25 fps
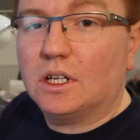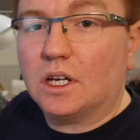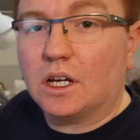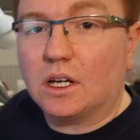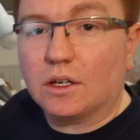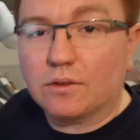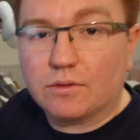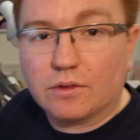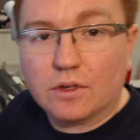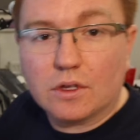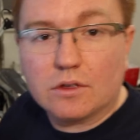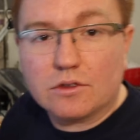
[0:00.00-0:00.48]

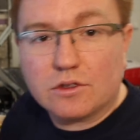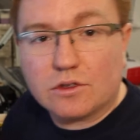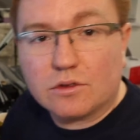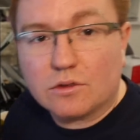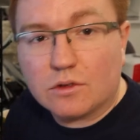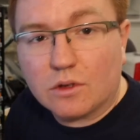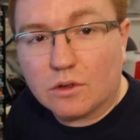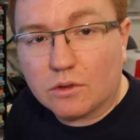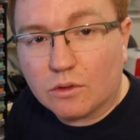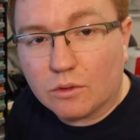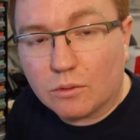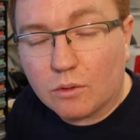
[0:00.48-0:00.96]
For those of you
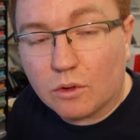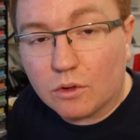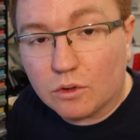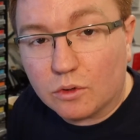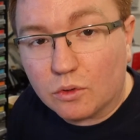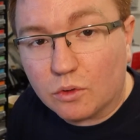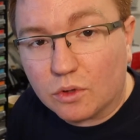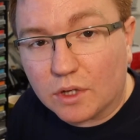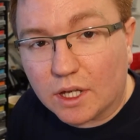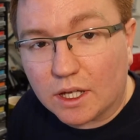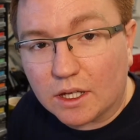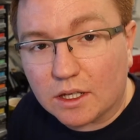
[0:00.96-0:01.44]
who don't know what
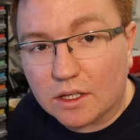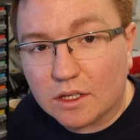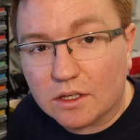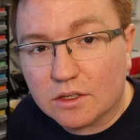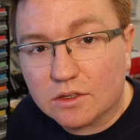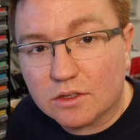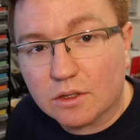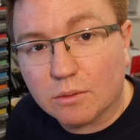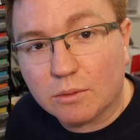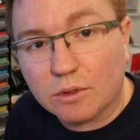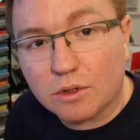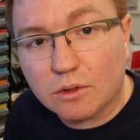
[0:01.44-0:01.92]
an OR gate
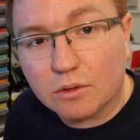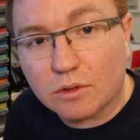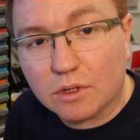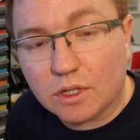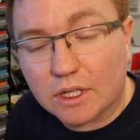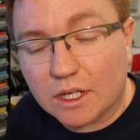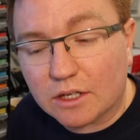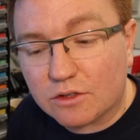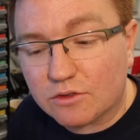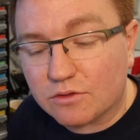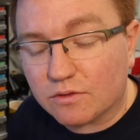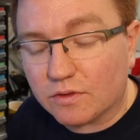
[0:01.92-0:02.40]
is, I'll be doing
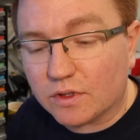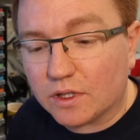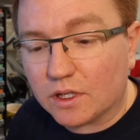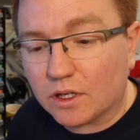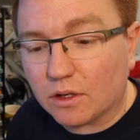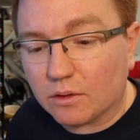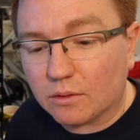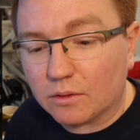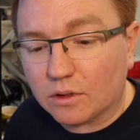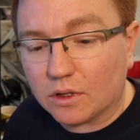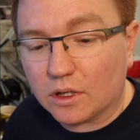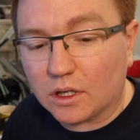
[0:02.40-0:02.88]
an extra
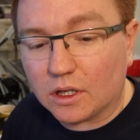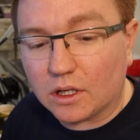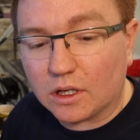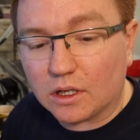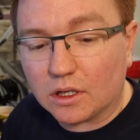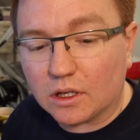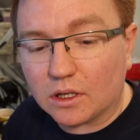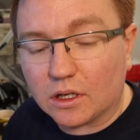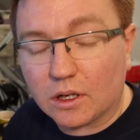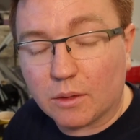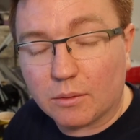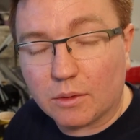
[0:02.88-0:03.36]
video
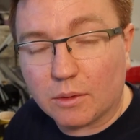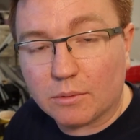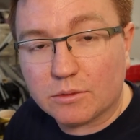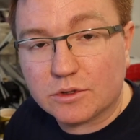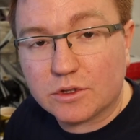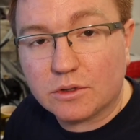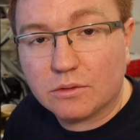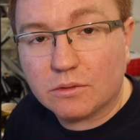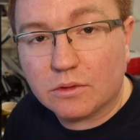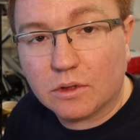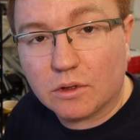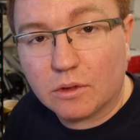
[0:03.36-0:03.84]
coming up
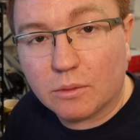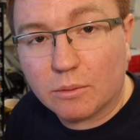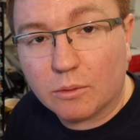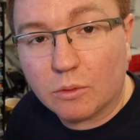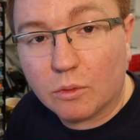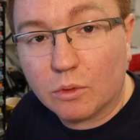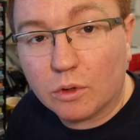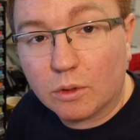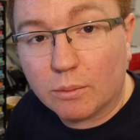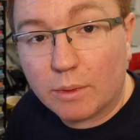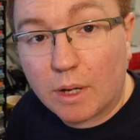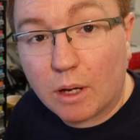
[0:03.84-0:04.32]
soon,
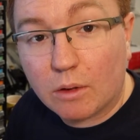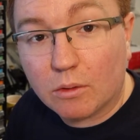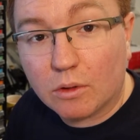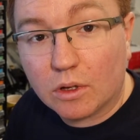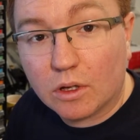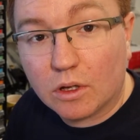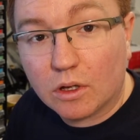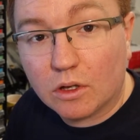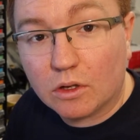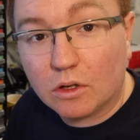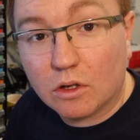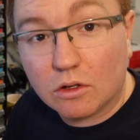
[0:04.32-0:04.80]
all
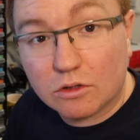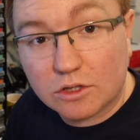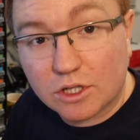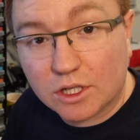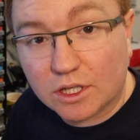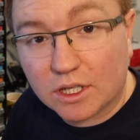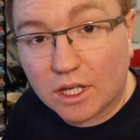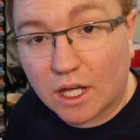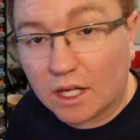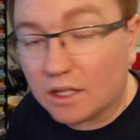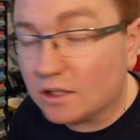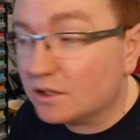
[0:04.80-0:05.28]
about
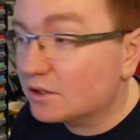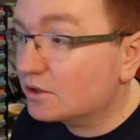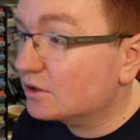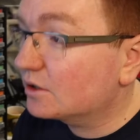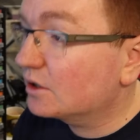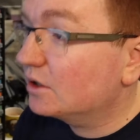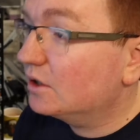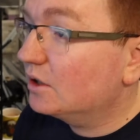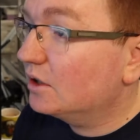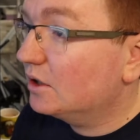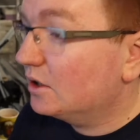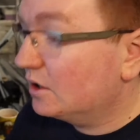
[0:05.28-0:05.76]
logic
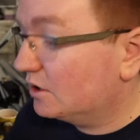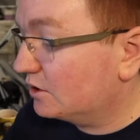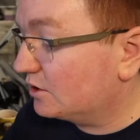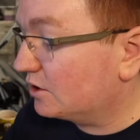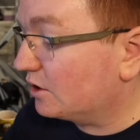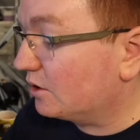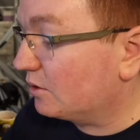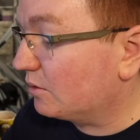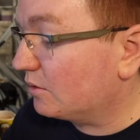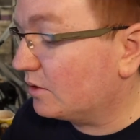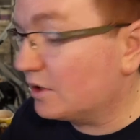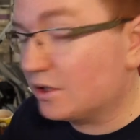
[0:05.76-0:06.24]
gates.
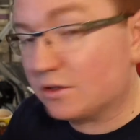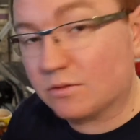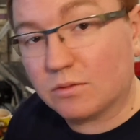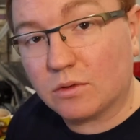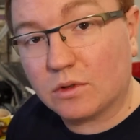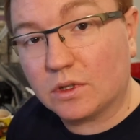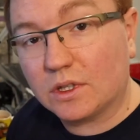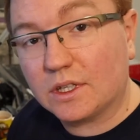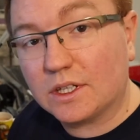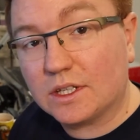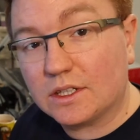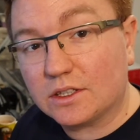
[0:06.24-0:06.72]
So this
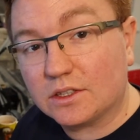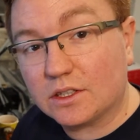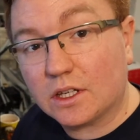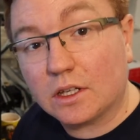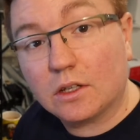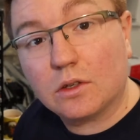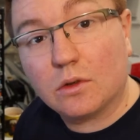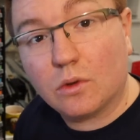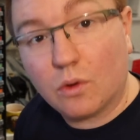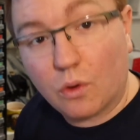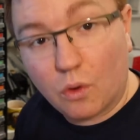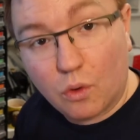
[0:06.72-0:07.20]
one is
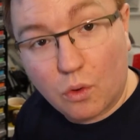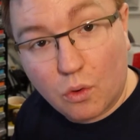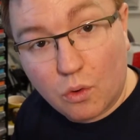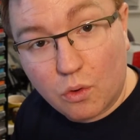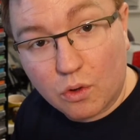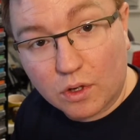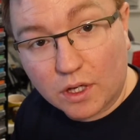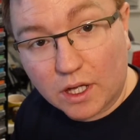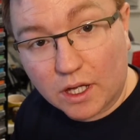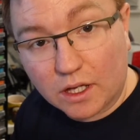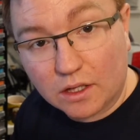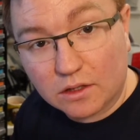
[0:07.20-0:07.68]
an
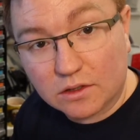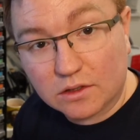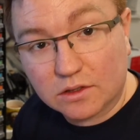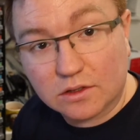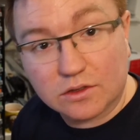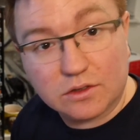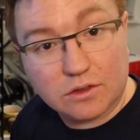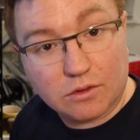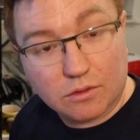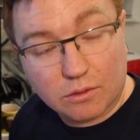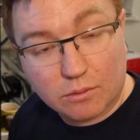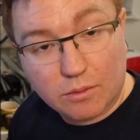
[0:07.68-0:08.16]
OR gate,
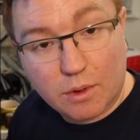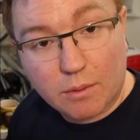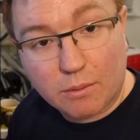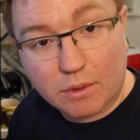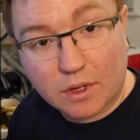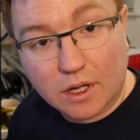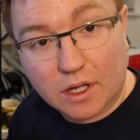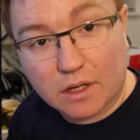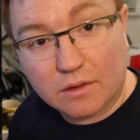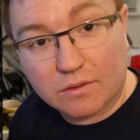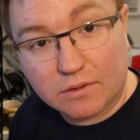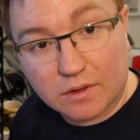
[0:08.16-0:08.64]
so
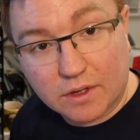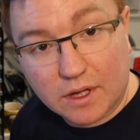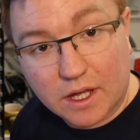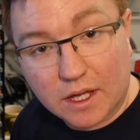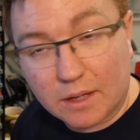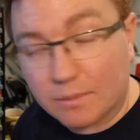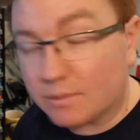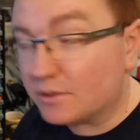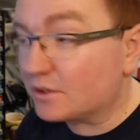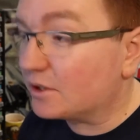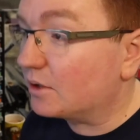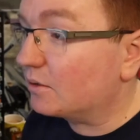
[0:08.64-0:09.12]
remember that for
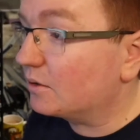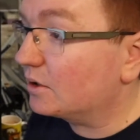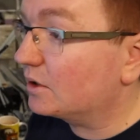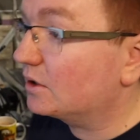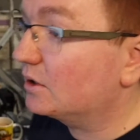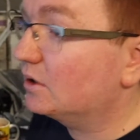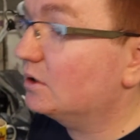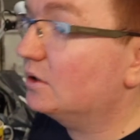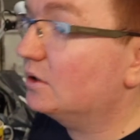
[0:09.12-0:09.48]
that episode.